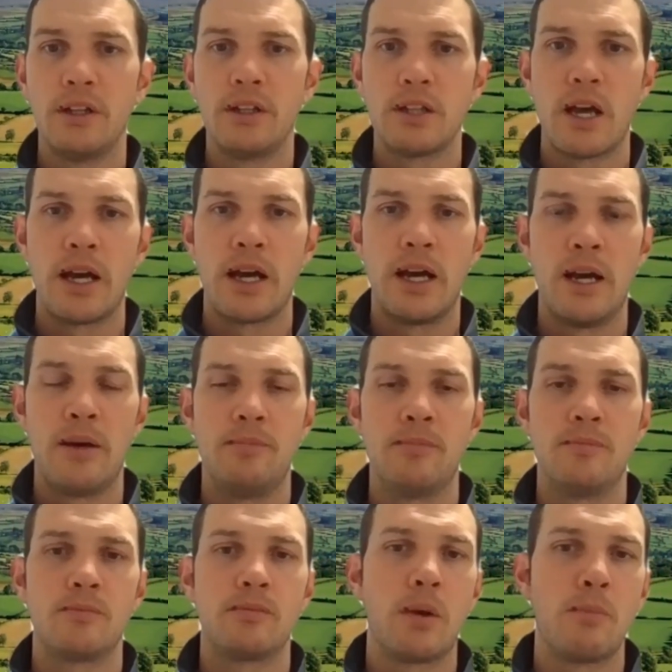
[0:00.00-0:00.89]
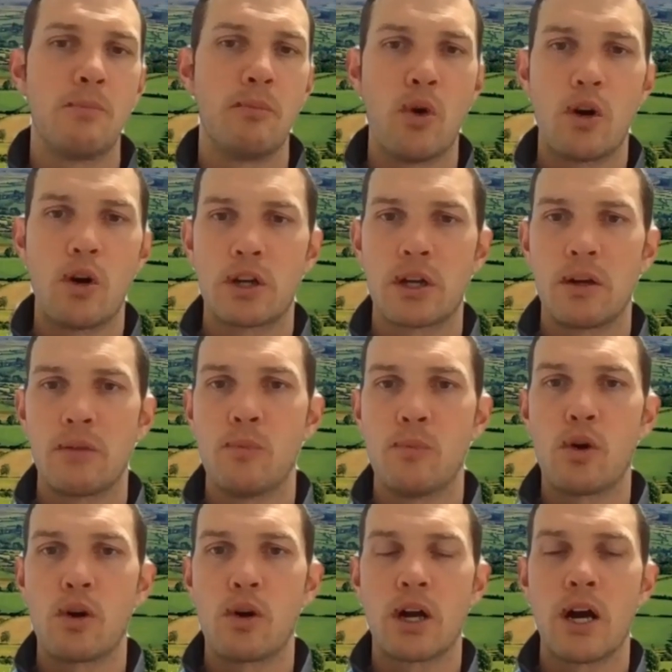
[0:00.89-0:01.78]
um, more
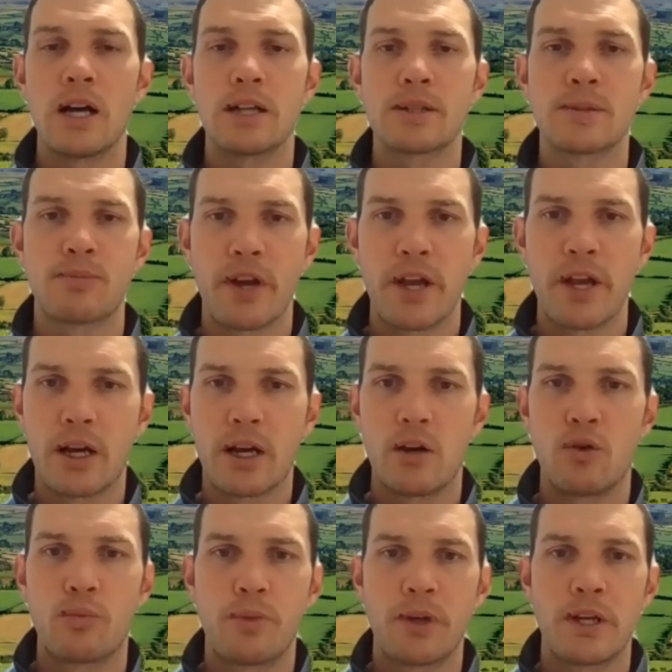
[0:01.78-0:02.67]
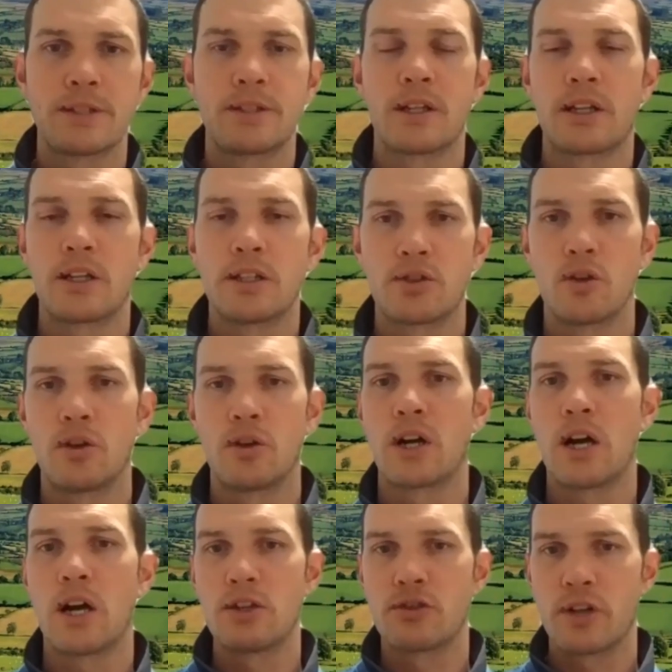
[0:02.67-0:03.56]
more cost breakout basically so
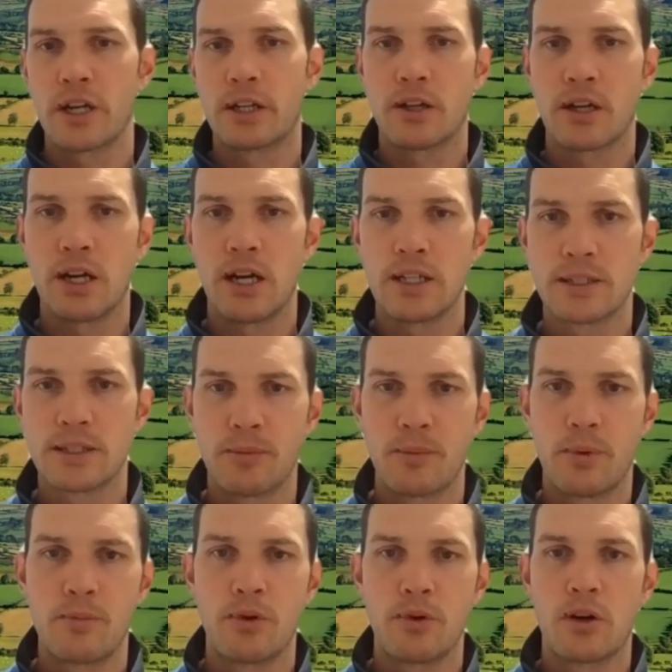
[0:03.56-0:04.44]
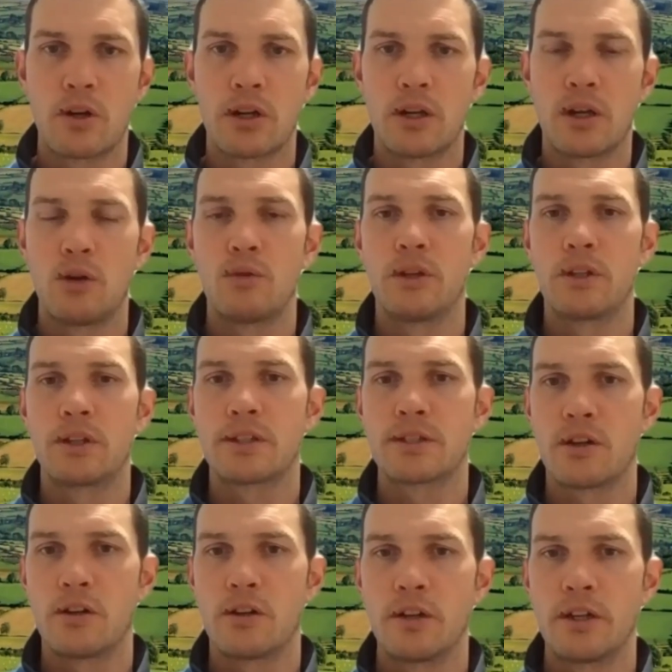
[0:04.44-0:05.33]
contractor costs can be broken down into
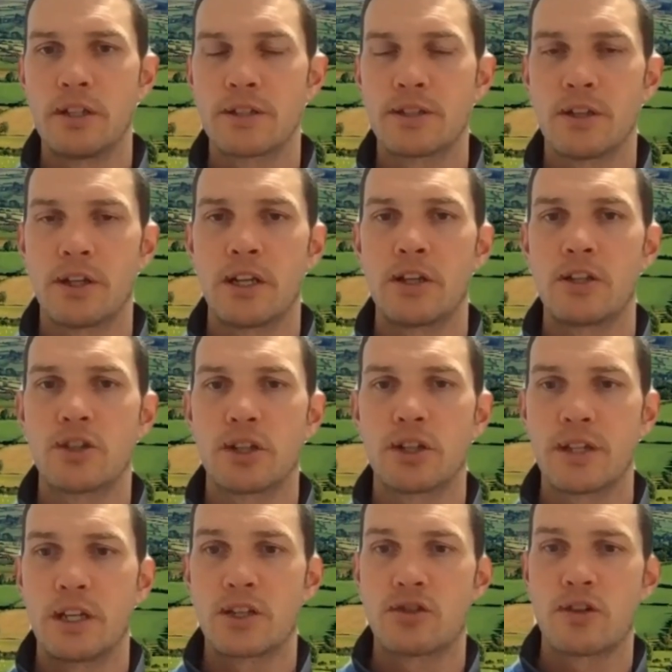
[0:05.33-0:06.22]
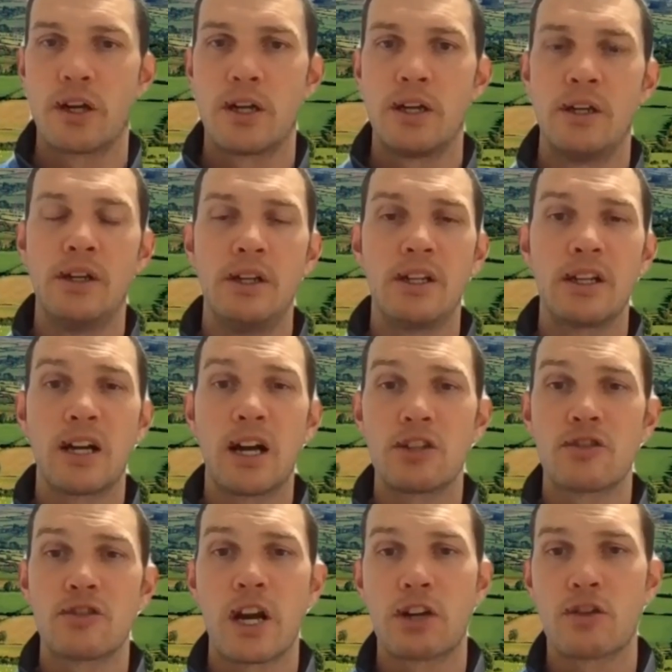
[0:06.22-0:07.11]
slurry and silage etc
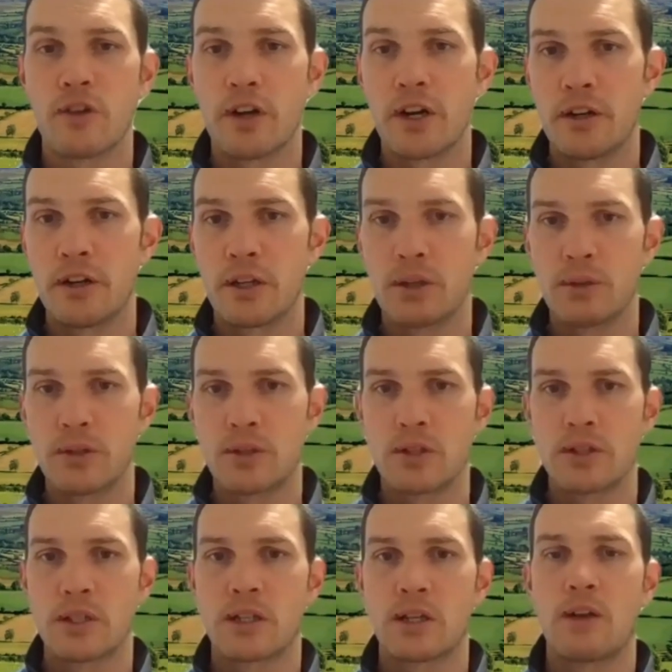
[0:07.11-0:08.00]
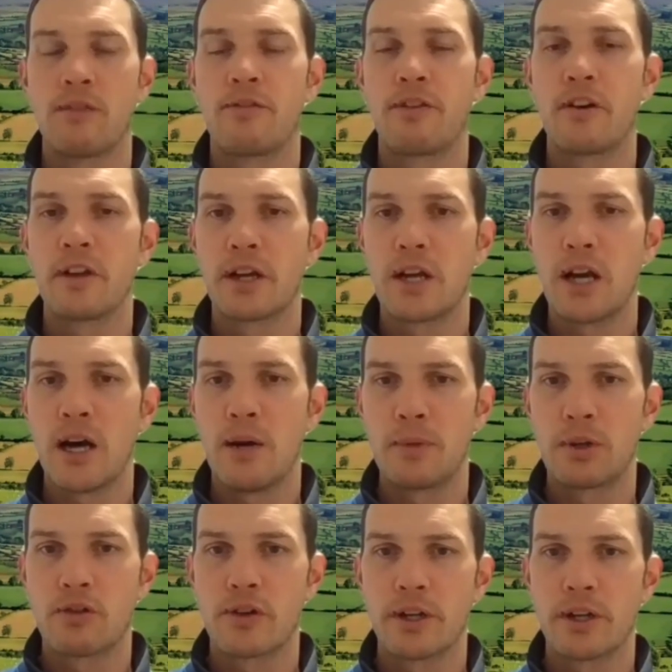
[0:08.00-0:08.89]
contract rearing which is a very common
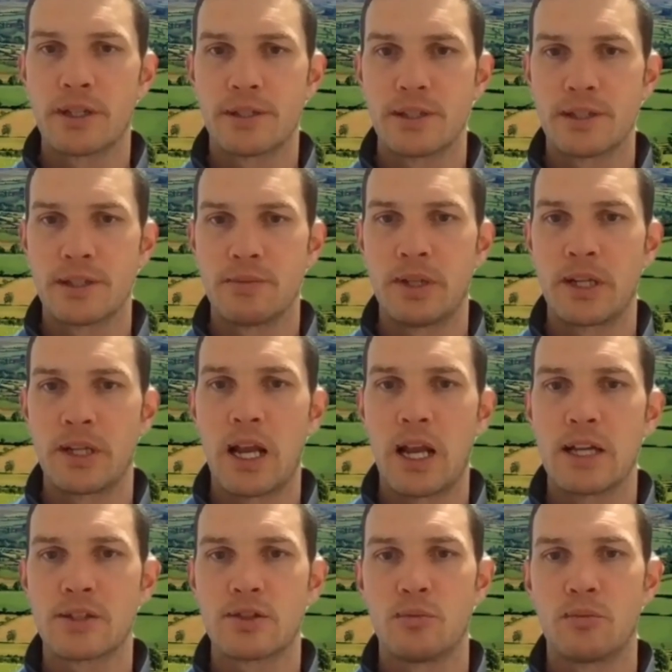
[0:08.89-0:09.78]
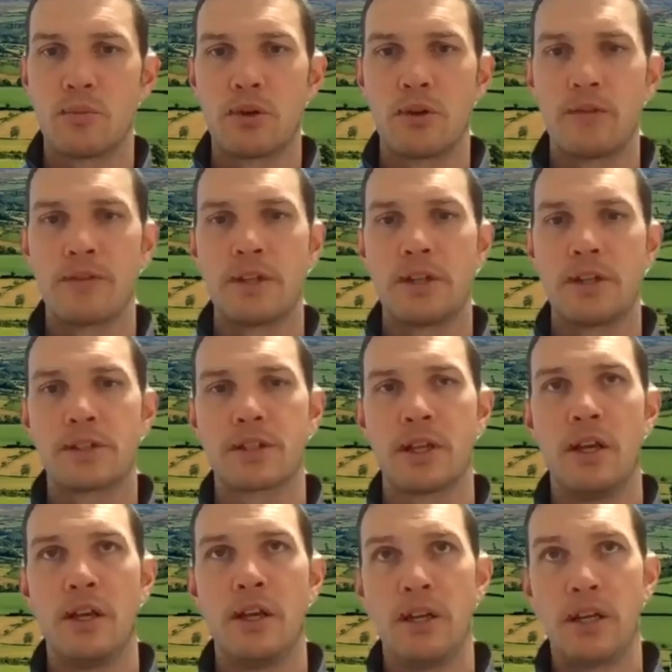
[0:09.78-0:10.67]
criticism in the last number of years
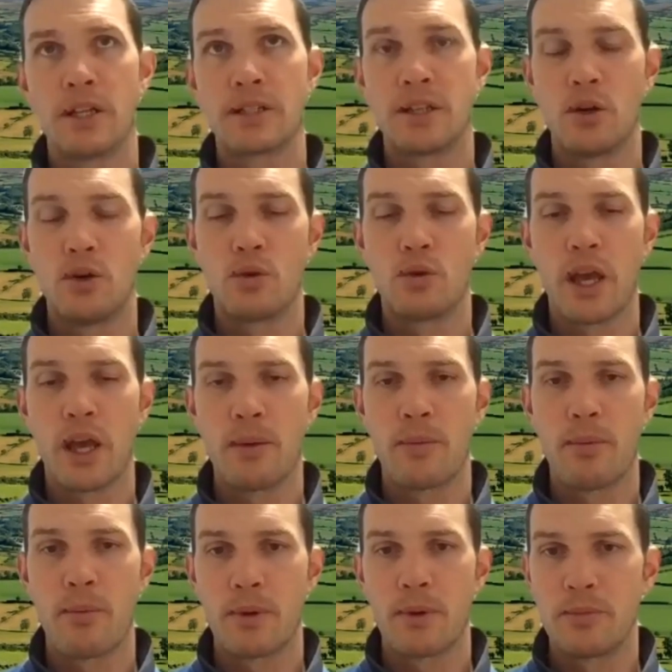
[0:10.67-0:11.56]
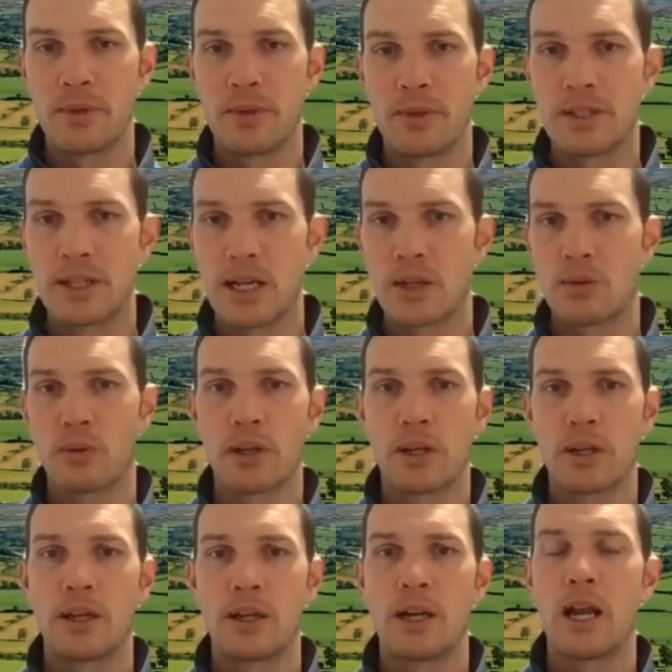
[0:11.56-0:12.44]
is now capable of being dealt with
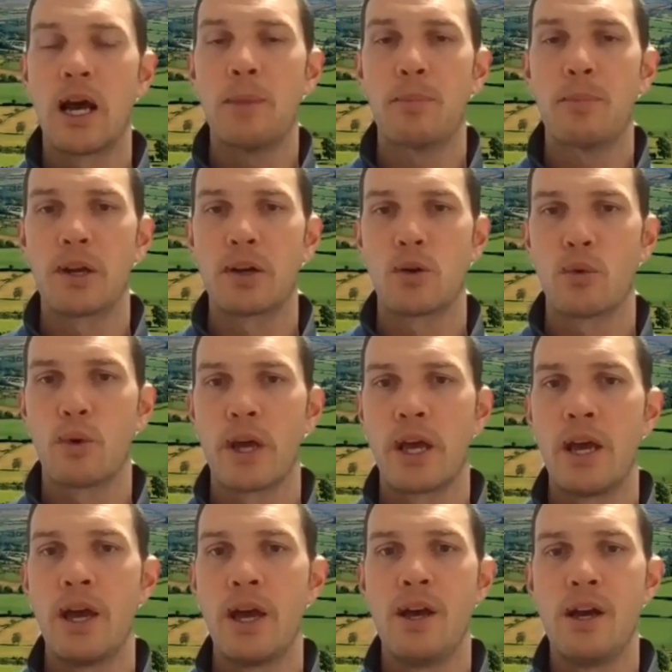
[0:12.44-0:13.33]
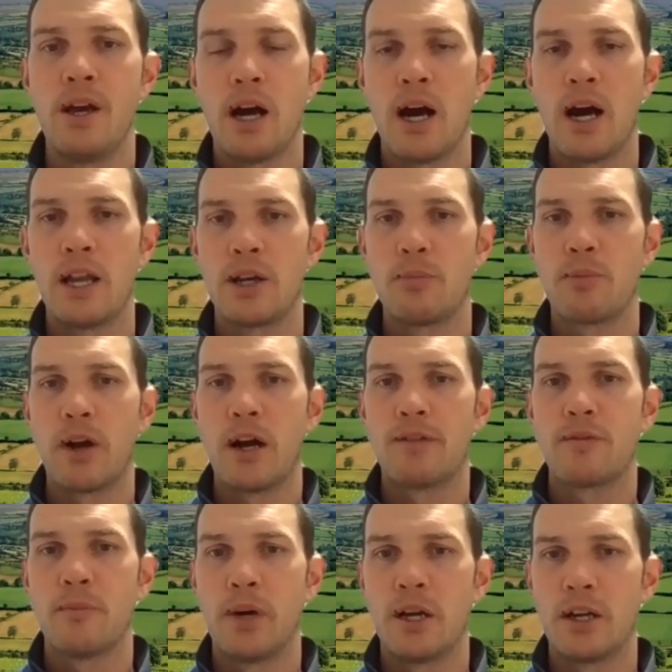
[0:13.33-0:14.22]
in a lot better way on the
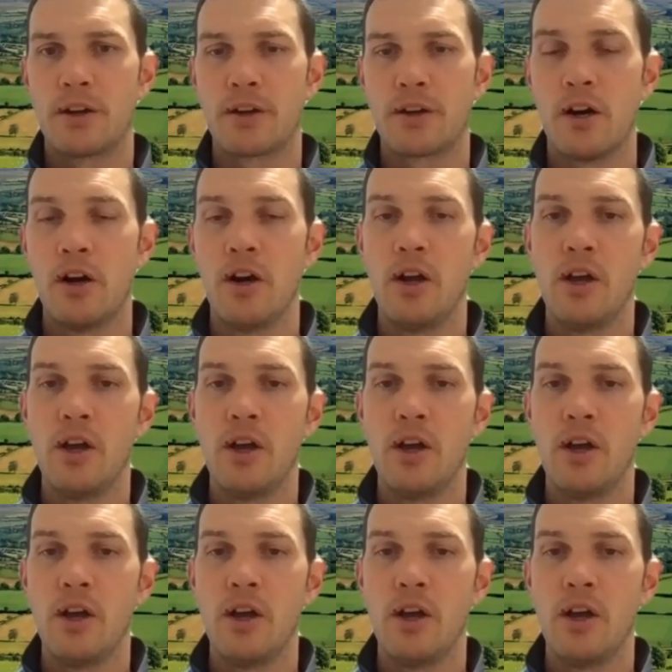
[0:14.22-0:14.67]
profit monitor